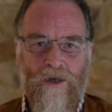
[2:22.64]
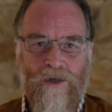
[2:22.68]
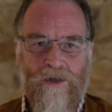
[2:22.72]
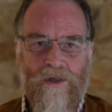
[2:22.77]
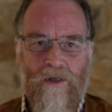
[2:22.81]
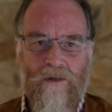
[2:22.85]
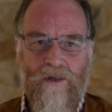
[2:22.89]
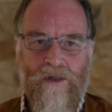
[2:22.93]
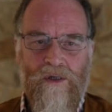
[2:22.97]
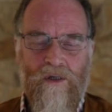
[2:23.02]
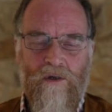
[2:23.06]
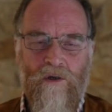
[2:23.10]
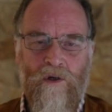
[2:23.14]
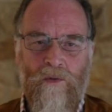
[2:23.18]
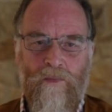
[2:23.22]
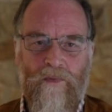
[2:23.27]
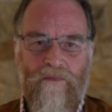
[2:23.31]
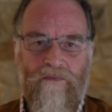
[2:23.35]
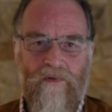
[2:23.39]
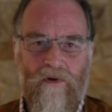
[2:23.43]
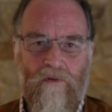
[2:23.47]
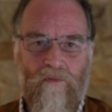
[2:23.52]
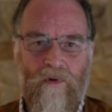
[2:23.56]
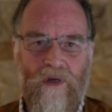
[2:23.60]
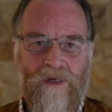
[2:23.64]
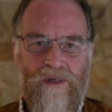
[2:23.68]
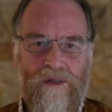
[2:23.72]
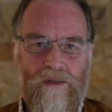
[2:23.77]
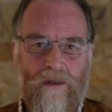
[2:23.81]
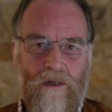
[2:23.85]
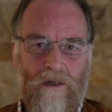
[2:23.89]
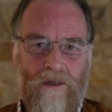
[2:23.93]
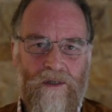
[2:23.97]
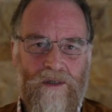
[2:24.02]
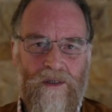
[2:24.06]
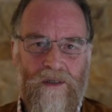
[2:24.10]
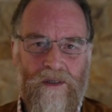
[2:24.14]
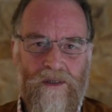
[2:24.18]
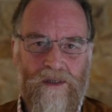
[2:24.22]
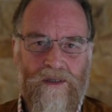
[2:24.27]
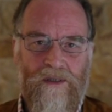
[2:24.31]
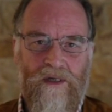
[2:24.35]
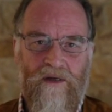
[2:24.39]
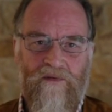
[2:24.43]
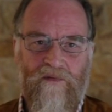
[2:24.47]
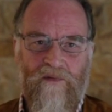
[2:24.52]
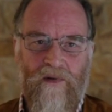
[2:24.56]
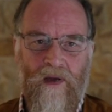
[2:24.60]
So the scope of your research
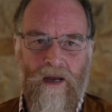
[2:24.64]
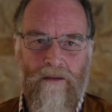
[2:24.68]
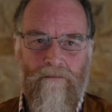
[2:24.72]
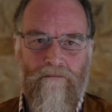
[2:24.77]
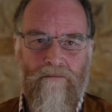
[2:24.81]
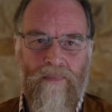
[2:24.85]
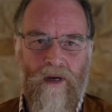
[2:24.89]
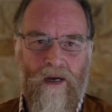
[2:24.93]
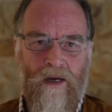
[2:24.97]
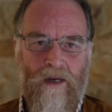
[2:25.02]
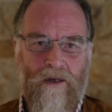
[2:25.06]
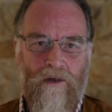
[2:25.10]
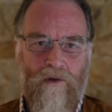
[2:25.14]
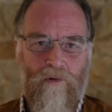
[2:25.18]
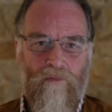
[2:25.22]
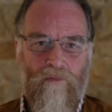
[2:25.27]
is defined by